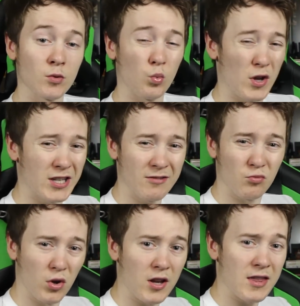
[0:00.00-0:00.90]
It
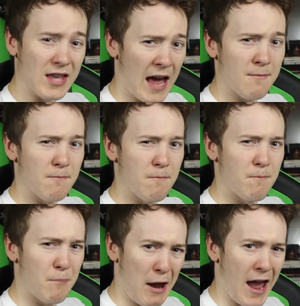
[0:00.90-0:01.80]
wasn't really that
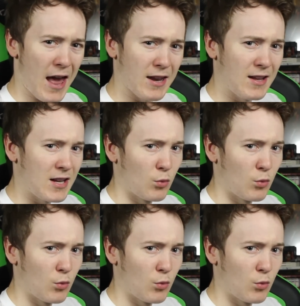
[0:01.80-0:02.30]
bad.